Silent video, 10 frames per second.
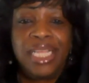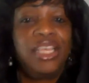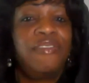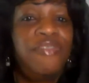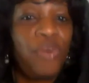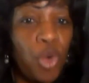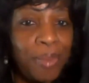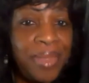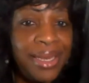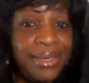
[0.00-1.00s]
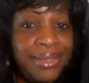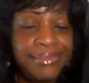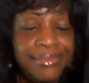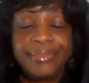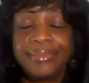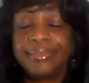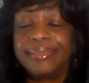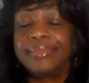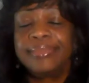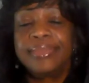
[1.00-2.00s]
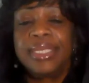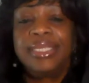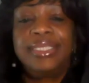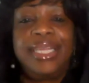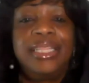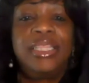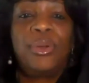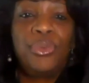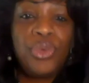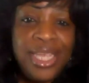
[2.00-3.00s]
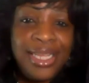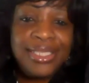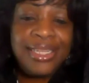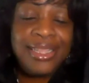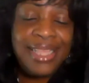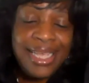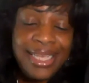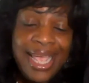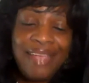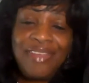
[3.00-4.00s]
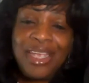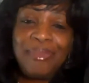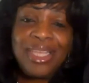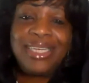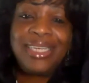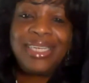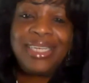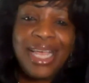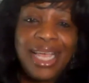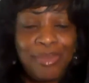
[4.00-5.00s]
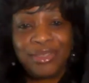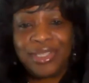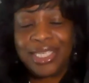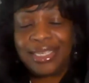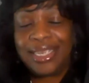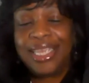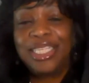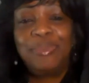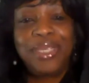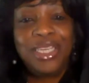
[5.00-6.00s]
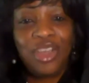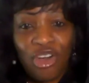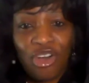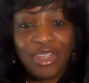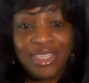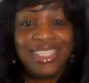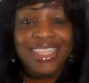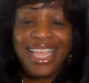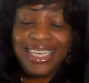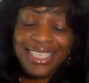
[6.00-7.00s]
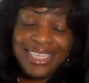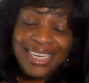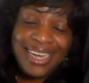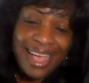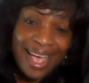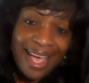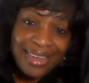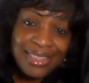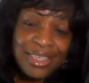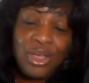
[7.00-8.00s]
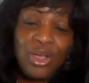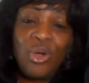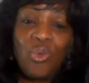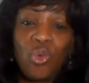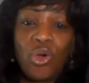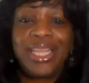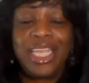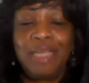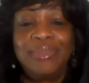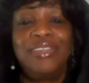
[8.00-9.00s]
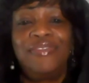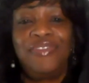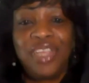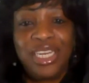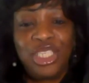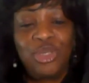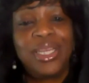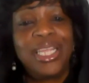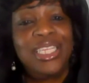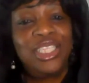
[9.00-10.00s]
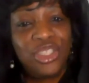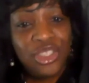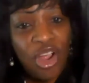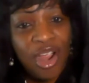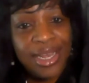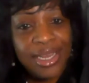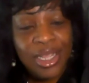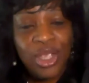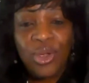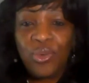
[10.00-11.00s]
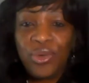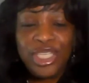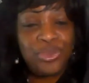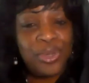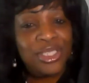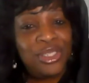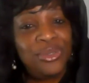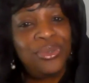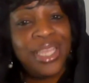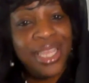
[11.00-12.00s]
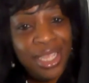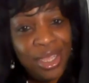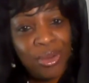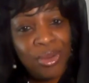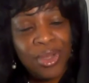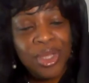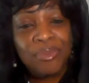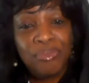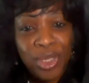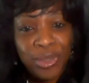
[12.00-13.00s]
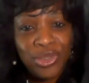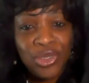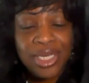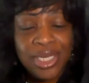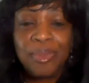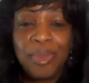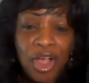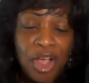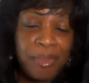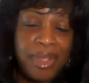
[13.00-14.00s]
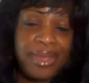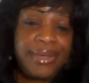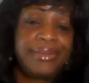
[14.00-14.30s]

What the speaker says: The foreman said the reason they gave him the death penalty is because they did not want him to finish what he started, which was to kill Mildred Muhammad.